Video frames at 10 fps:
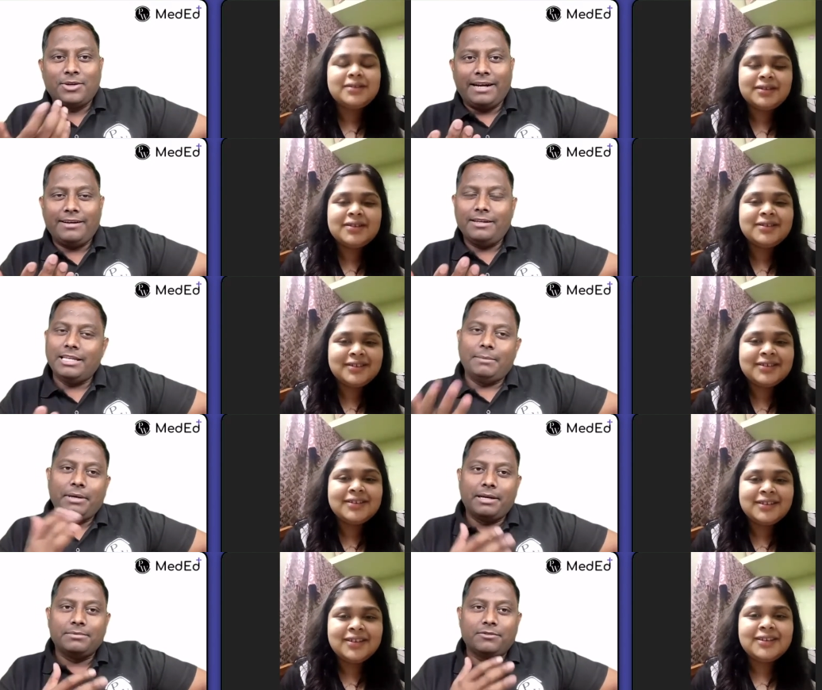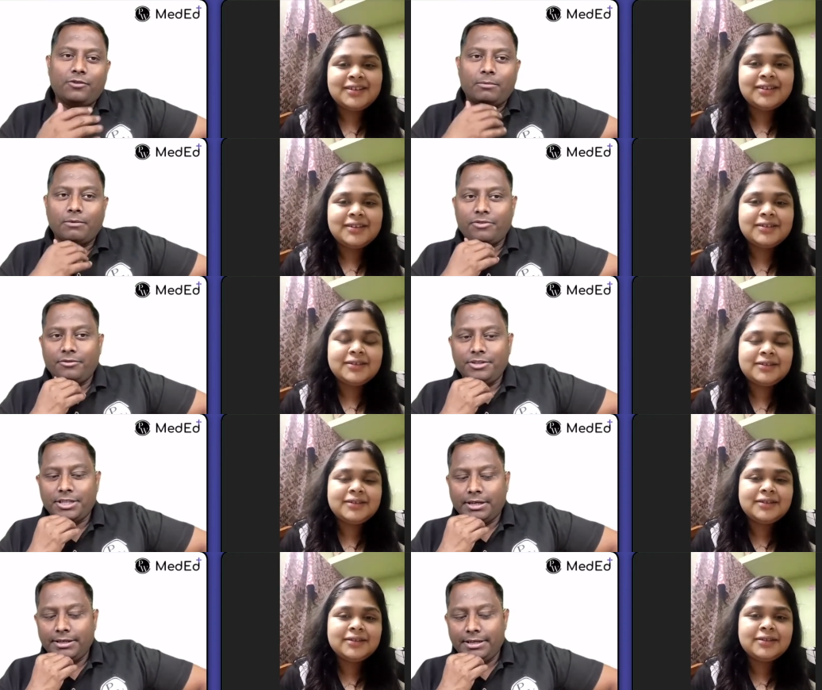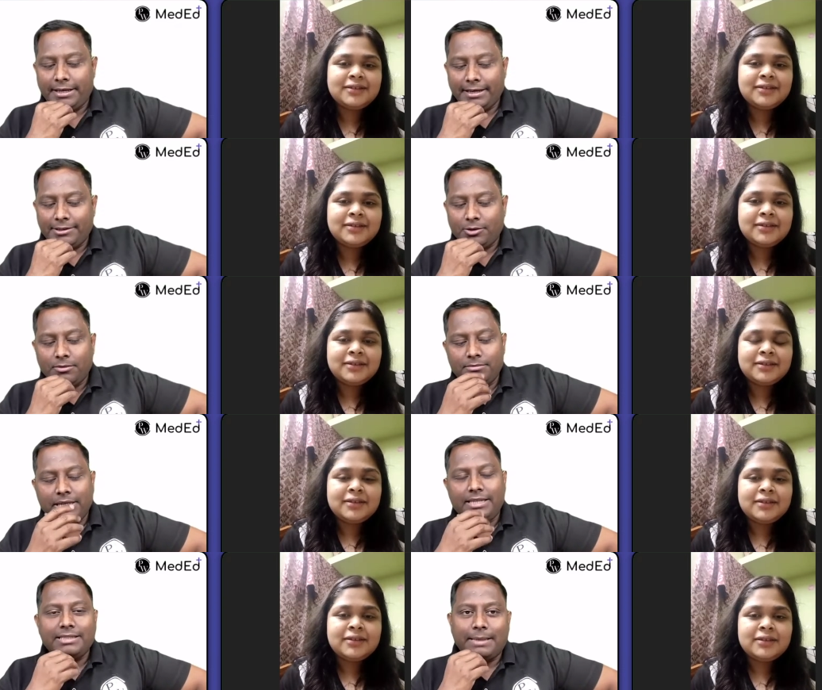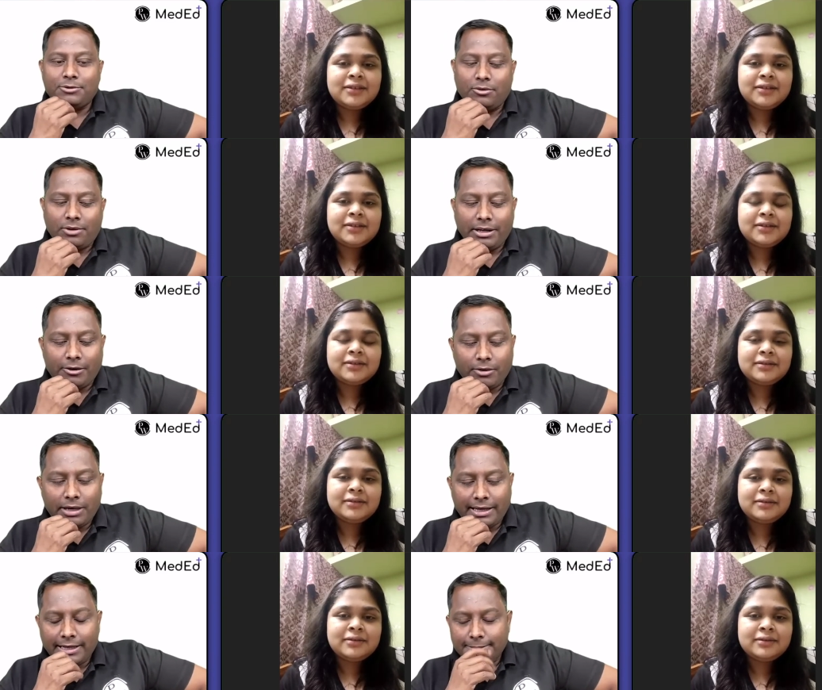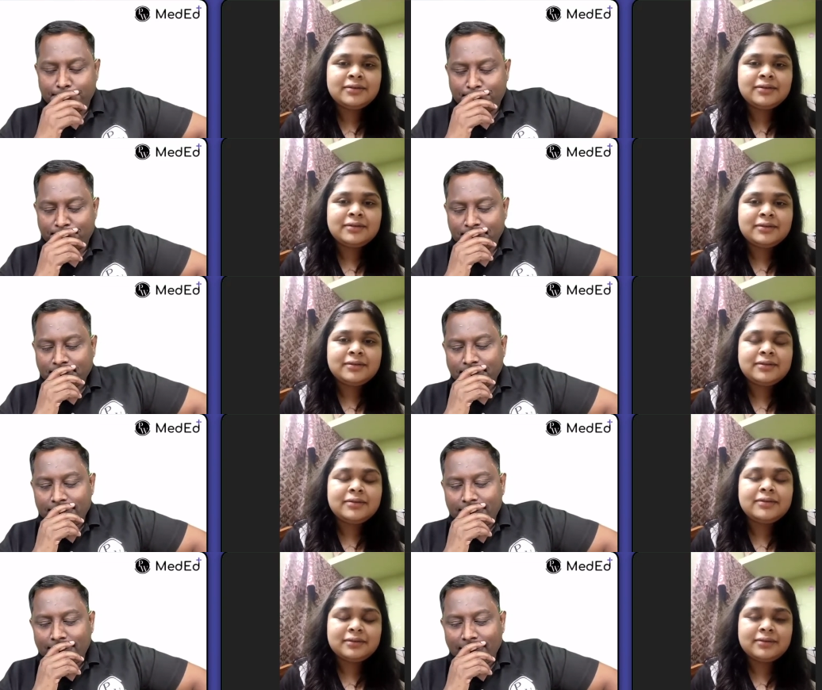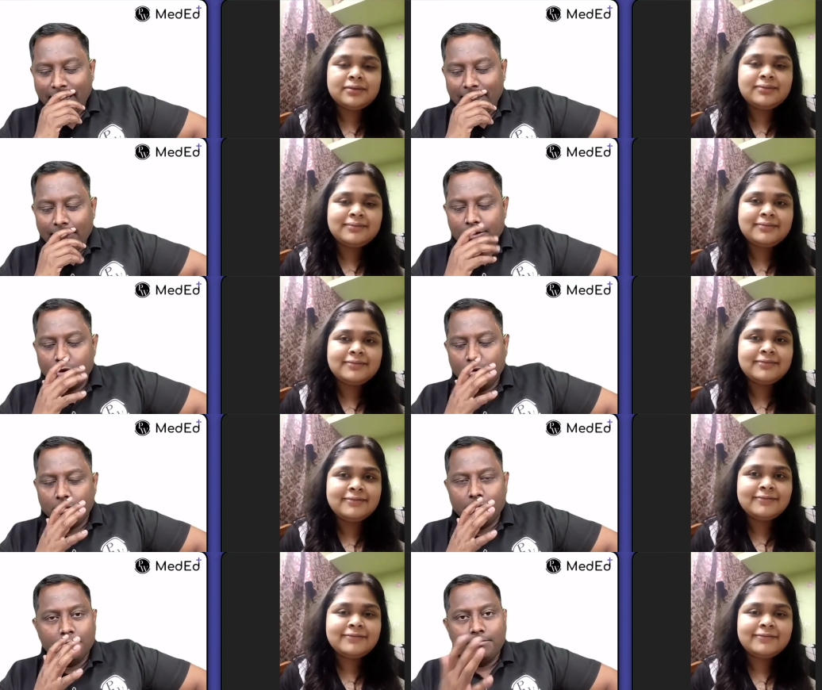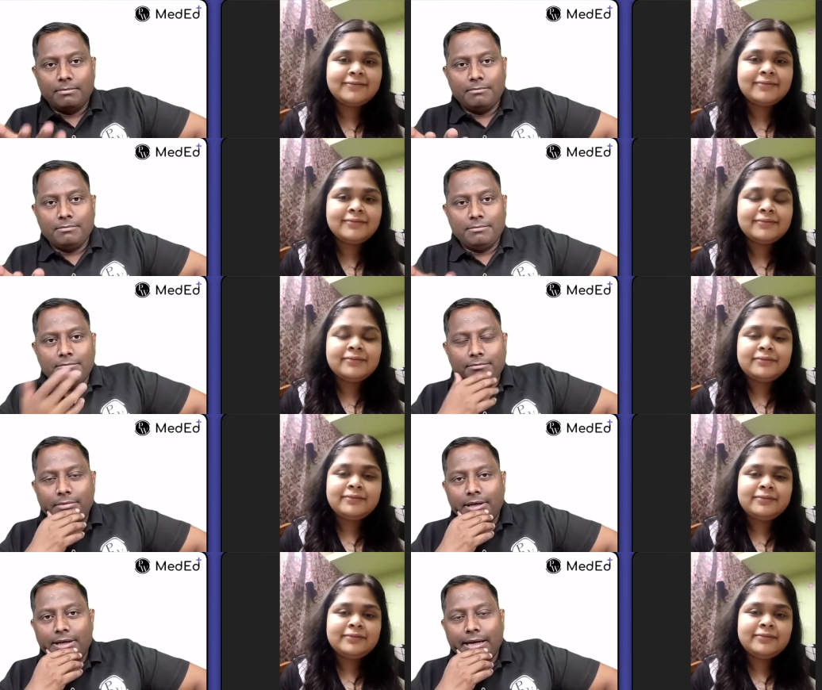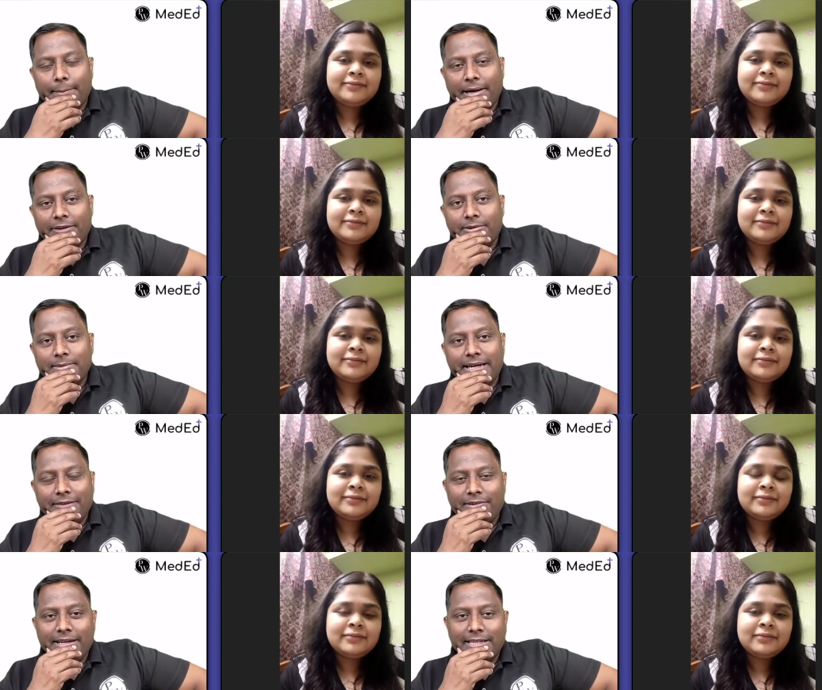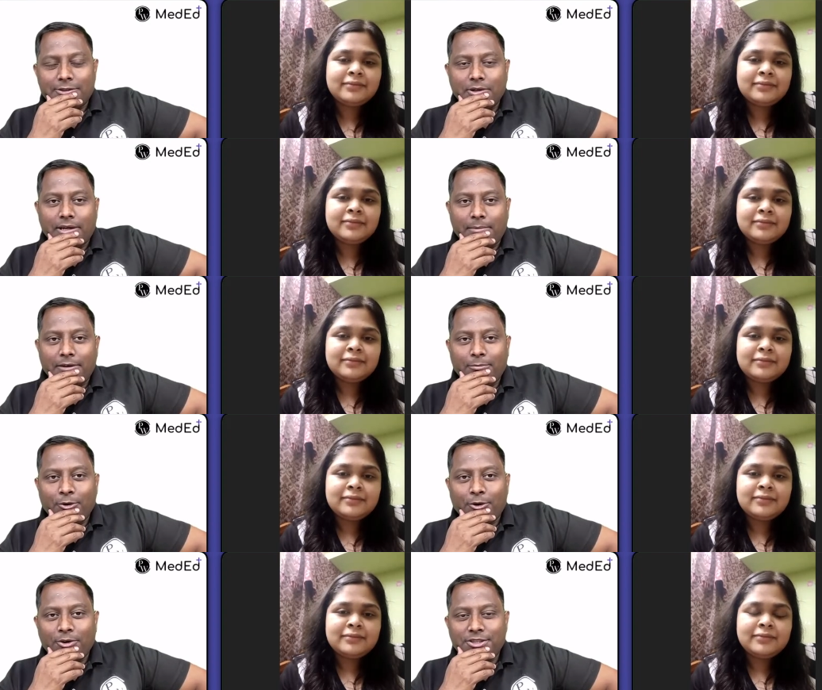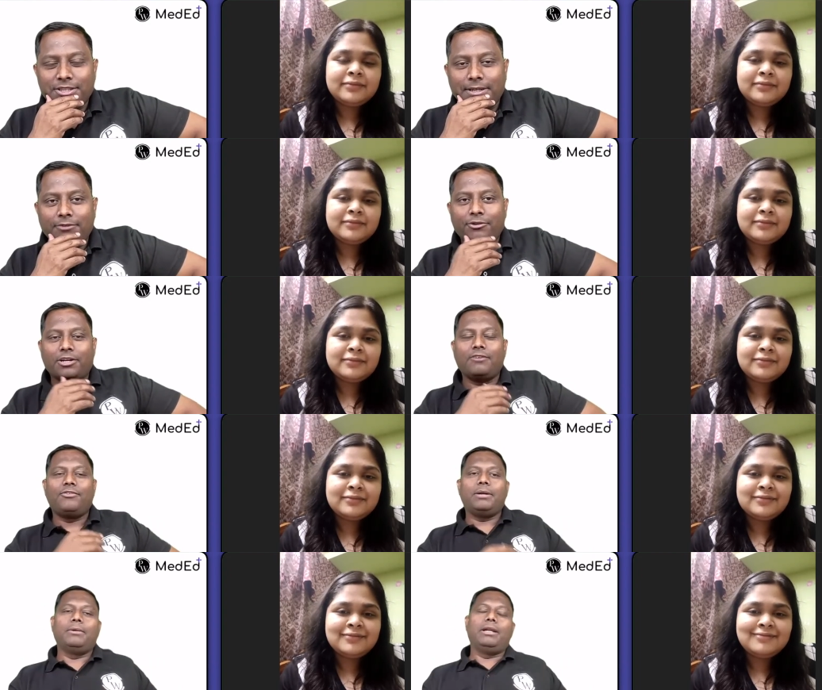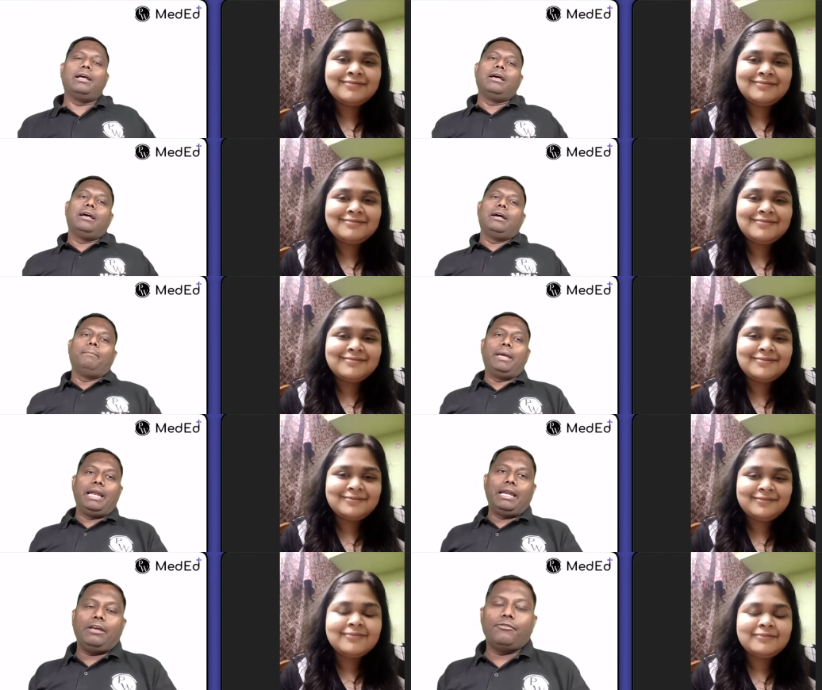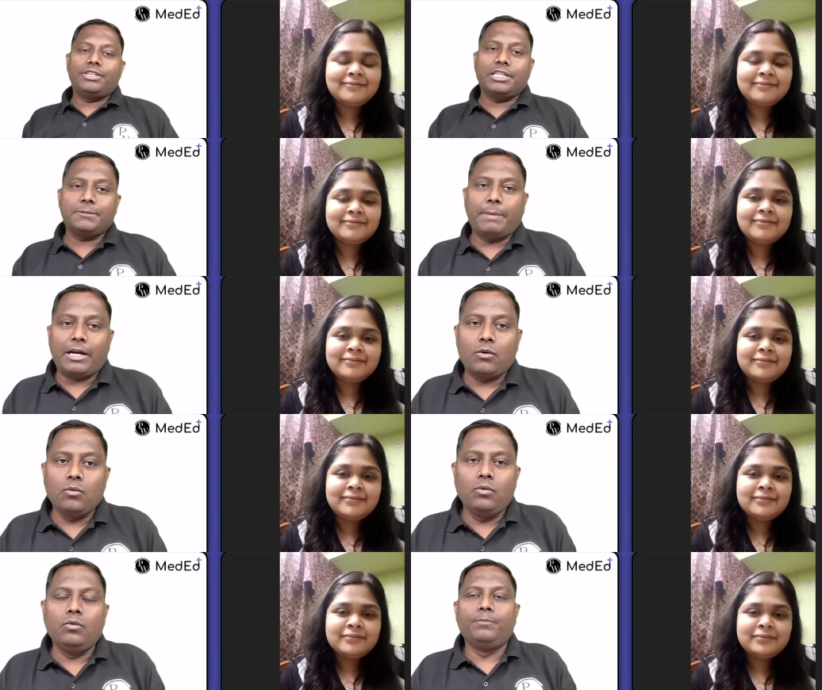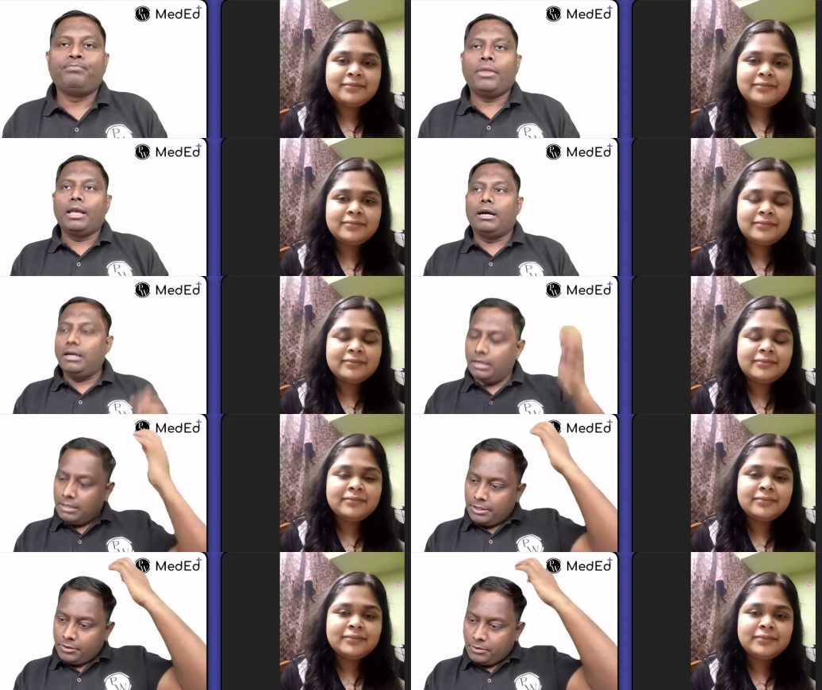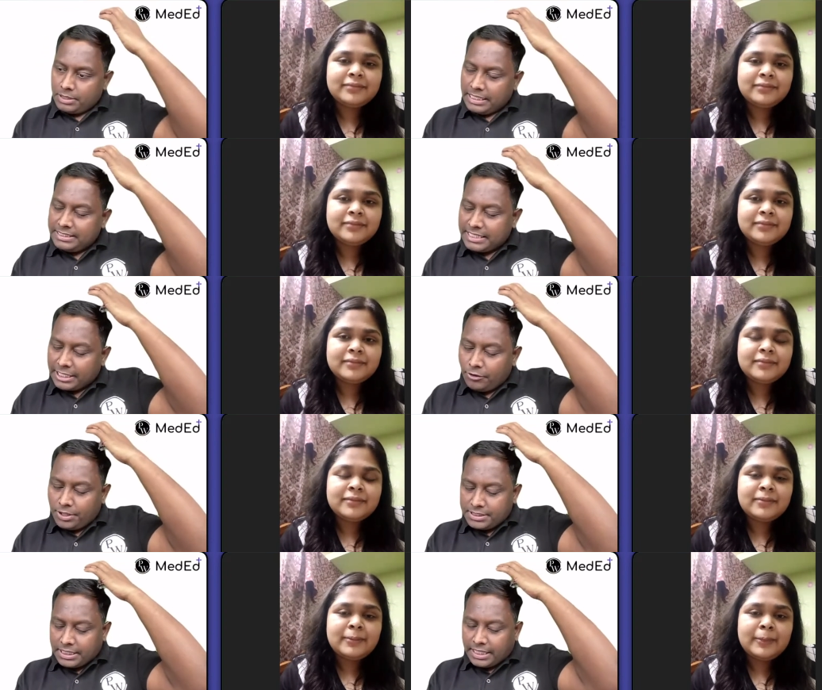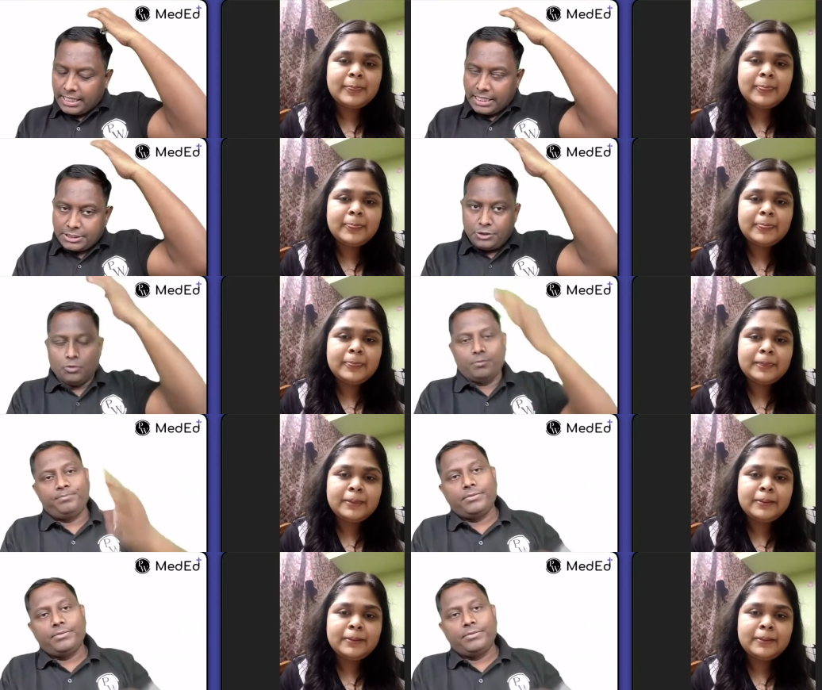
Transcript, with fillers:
Speaker 1: write it, that becomes a form of revision. Okay. So that is absolutely good, I guess. So uh, apart from that, if I ask you a couple of more questions, if you're comfortable, mainly with respect to uh, you know the insecurities that I ask you,